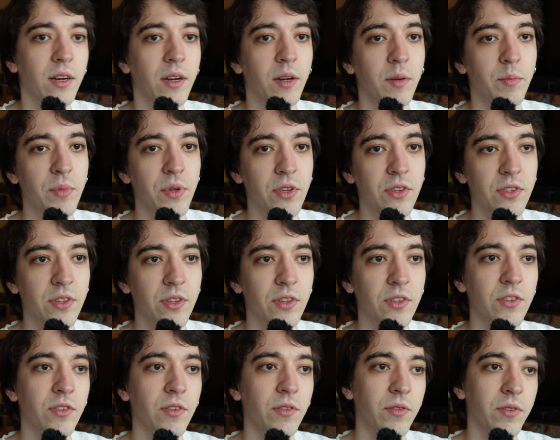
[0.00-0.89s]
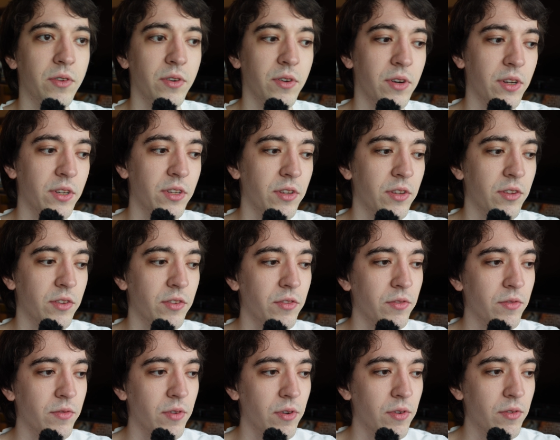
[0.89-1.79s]
a business or not
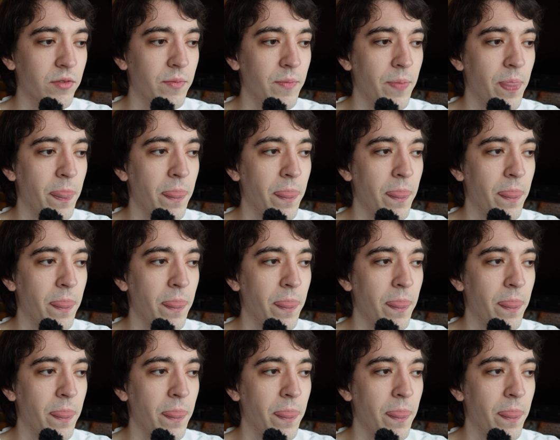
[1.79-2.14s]
to grow.